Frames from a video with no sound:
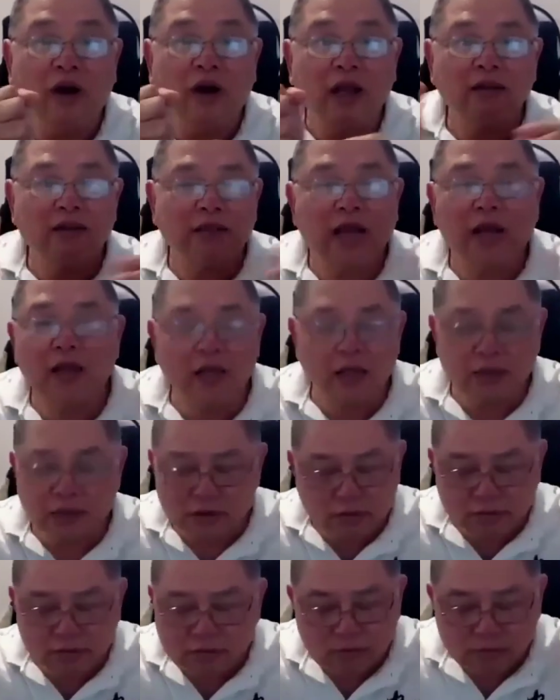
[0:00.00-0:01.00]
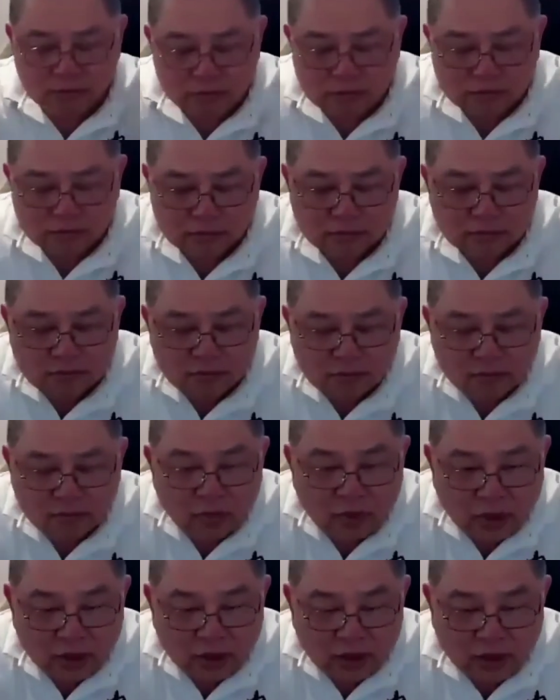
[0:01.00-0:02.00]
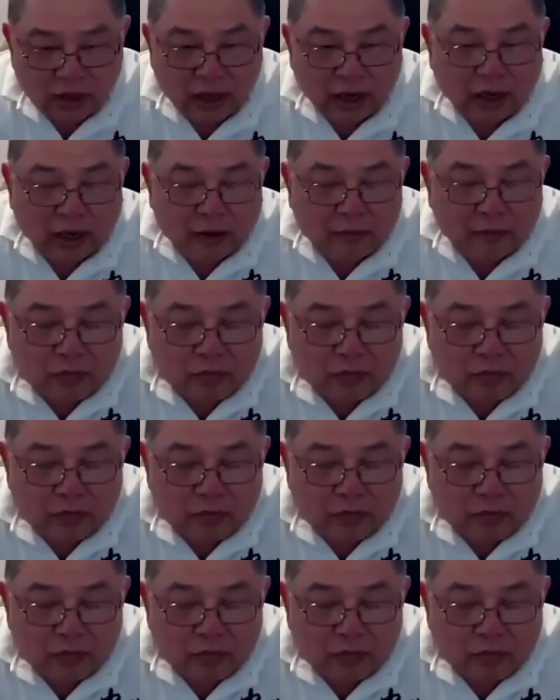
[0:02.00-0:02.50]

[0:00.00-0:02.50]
Right? That is, yeah.